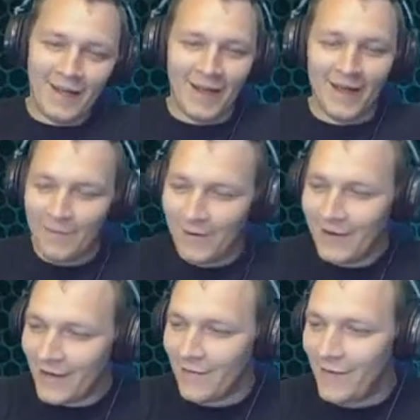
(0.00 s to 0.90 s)

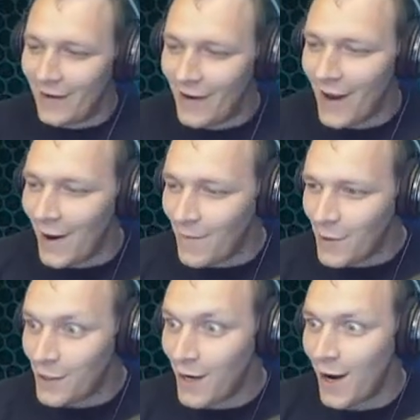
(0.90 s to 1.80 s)
Yep, definitely
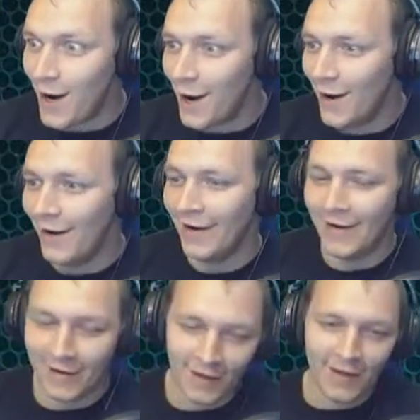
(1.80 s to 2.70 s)
empty.
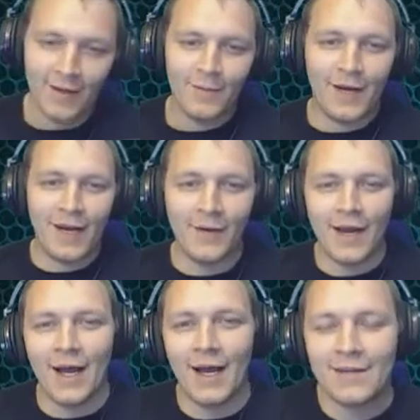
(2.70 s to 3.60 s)
But
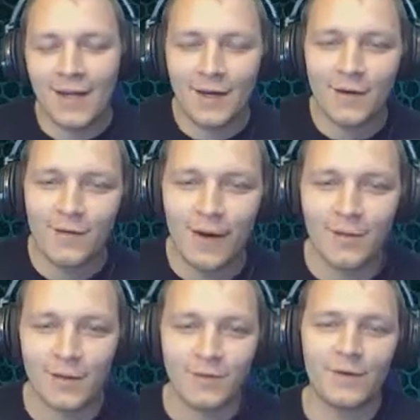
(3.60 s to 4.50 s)
anyway, guys, thank you
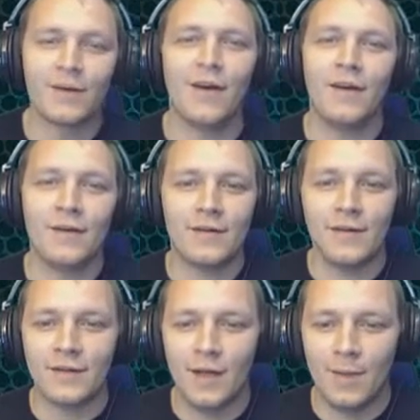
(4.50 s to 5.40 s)
very much for joining us
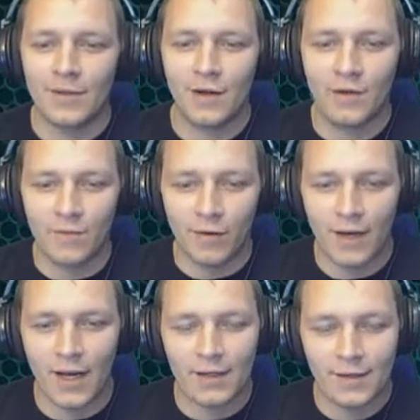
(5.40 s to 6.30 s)
on this episode of
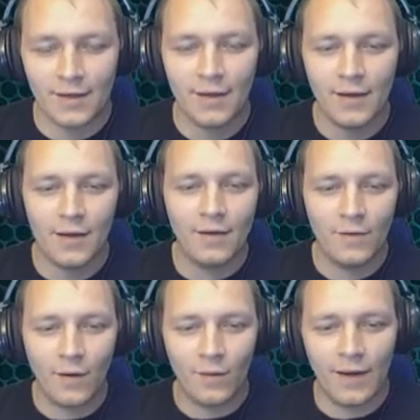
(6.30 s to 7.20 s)
Brewcast.
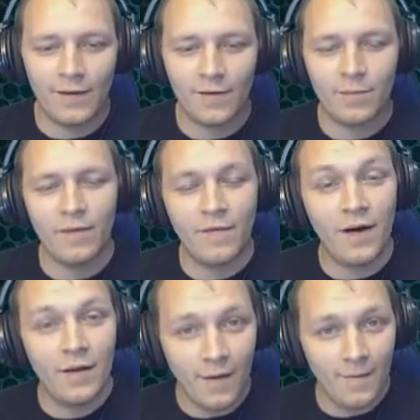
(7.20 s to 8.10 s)
As always, it's been
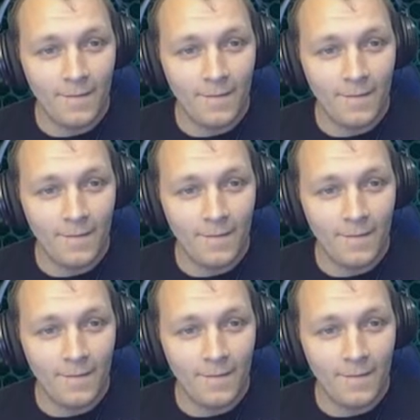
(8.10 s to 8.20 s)
fun.